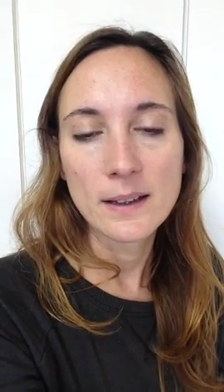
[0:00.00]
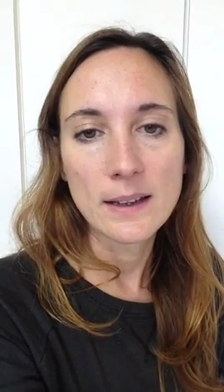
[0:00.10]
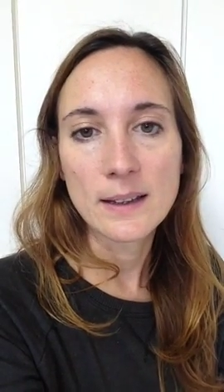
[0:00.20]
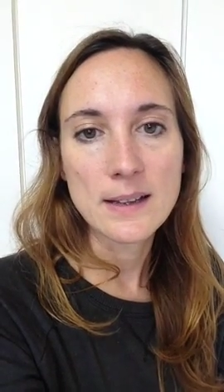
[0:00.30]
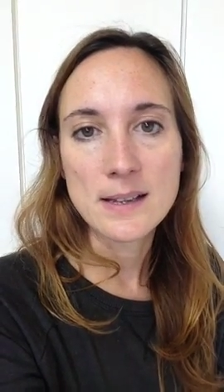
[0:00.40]

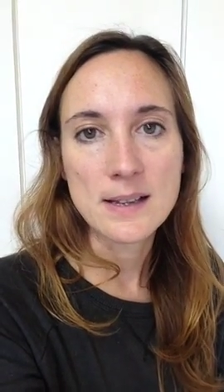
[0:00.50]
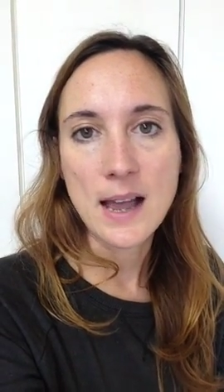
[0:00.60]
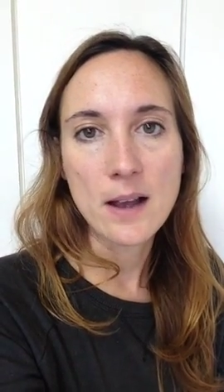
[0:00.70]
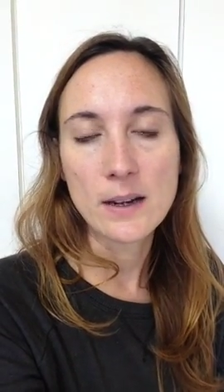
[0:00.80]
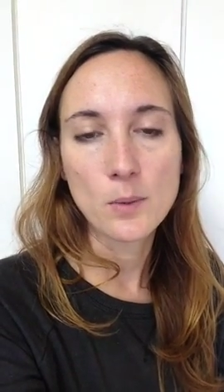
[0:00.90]
this is
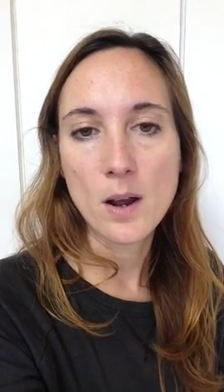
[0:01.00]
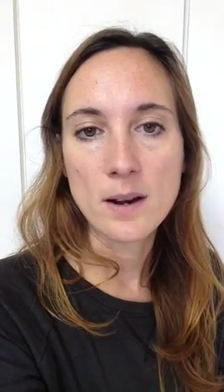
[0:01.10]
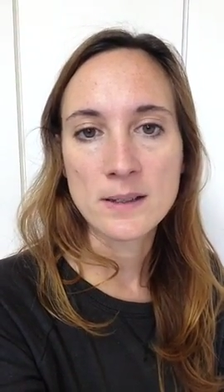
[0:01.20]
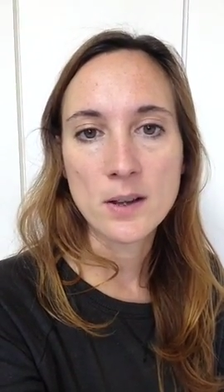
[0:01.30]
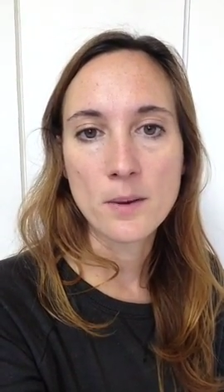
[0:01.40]
how it
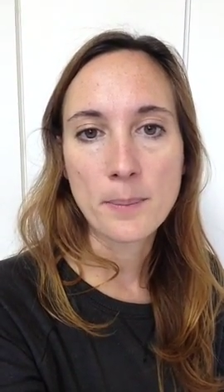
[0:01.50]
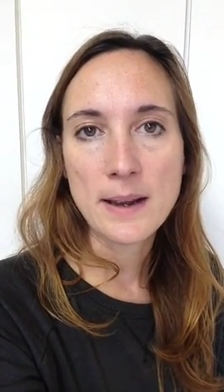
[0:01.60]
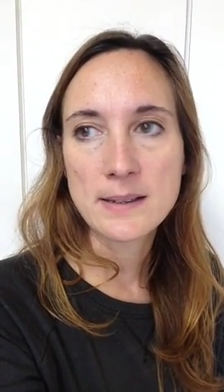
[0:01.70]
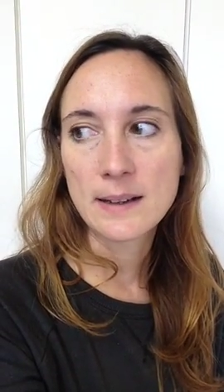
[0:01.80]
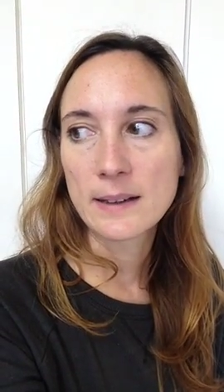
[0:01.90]
works. So
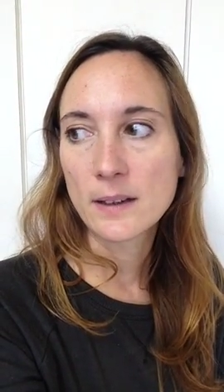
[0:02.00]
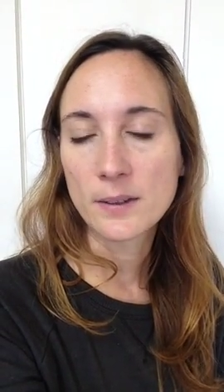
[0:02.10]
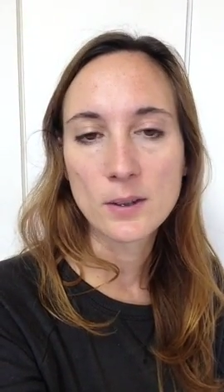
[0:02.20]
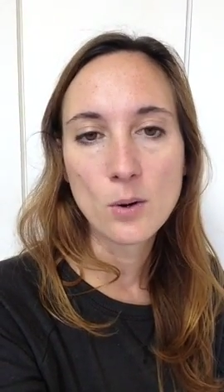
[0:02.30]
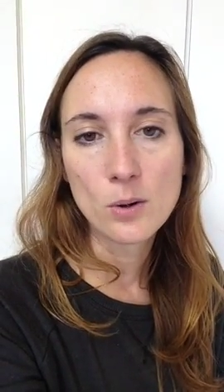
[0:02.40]
basically the
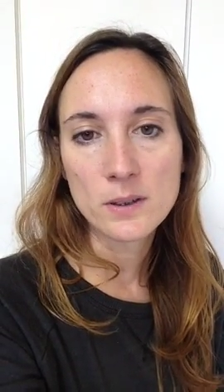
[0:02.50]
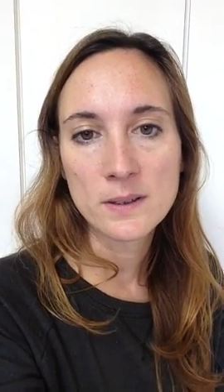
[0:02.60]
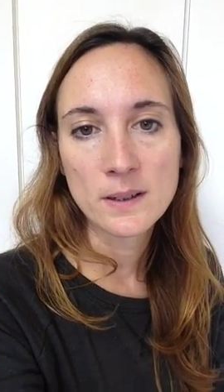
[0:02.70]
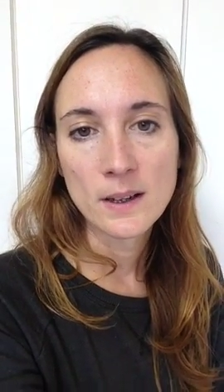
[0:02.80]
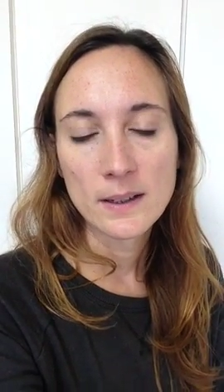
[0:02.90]

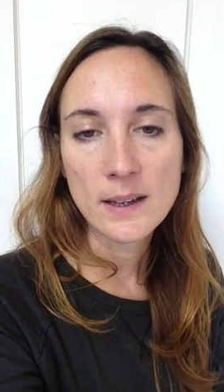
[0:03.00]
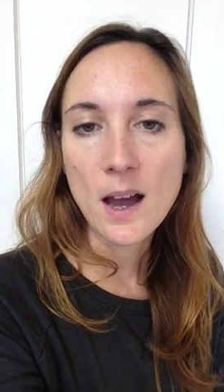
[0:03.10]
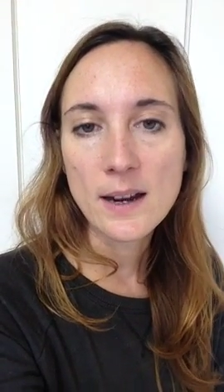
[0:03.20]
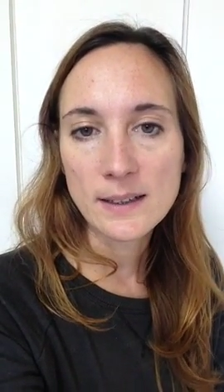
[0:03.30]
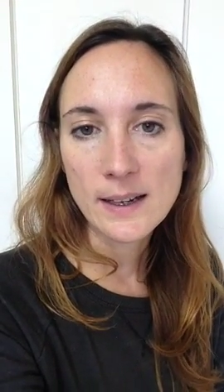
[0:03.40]
thought, the
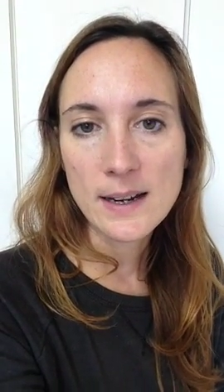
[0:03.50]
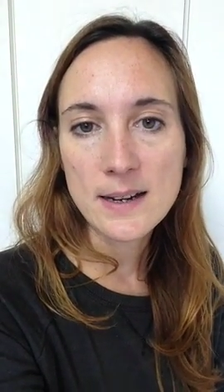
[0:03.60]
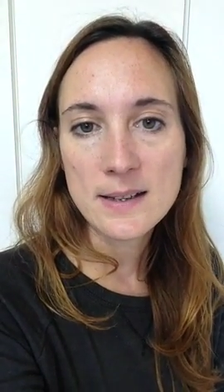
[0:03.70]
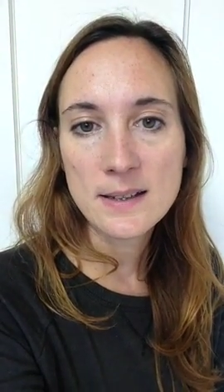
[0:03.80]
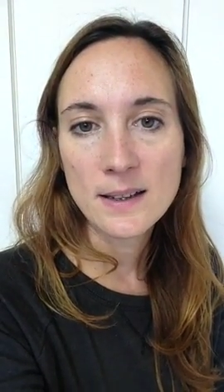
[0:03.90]

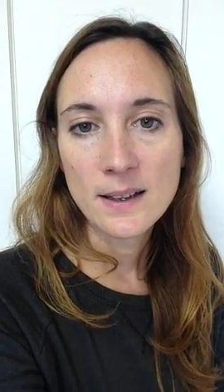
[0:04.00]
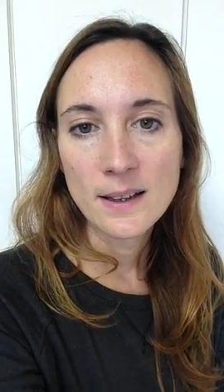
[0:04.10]
ideas